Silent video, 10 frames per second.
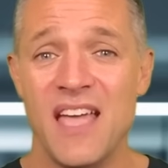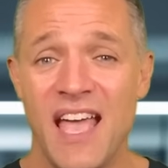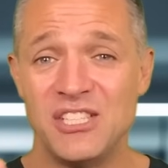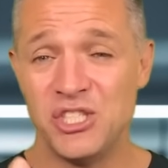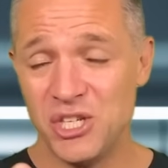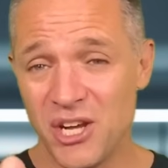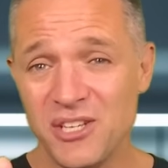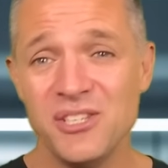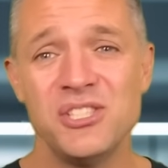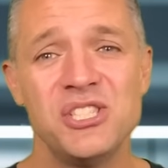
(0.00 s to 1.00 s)
and show
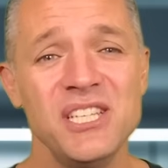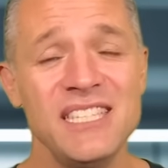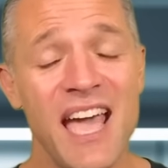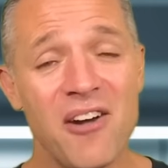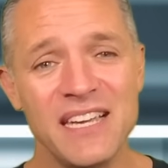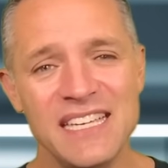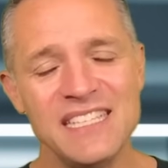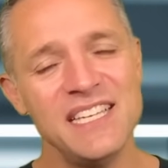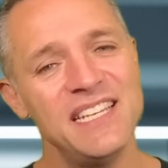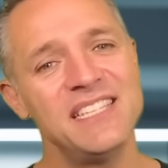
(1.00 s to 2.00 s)
you just how
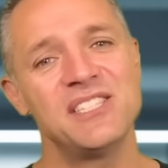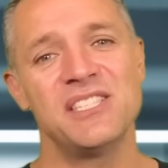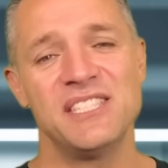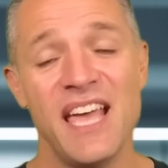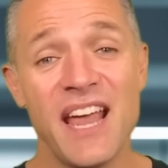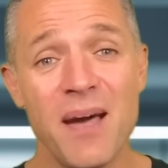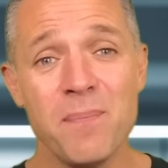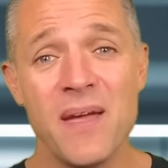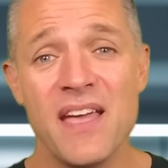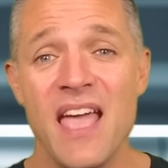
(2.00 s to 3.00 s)
easy it is to set
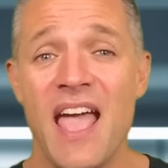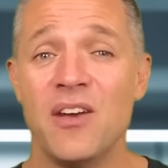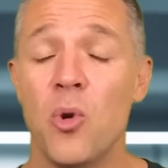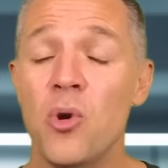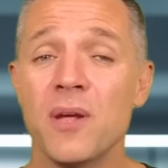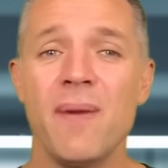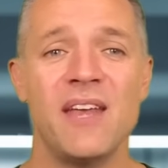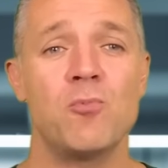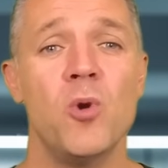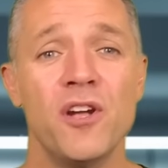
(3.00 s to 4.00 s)
up and
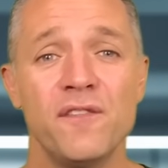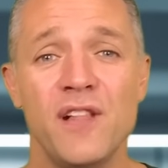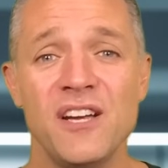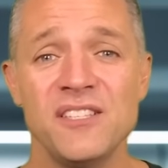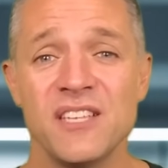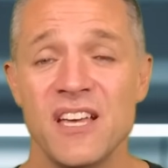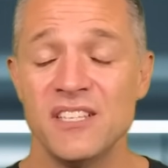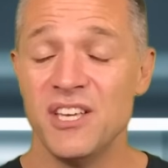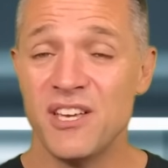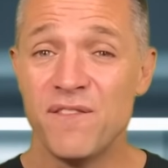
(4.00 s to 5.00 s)
automate workflows
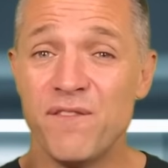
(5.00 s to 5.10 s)
so you can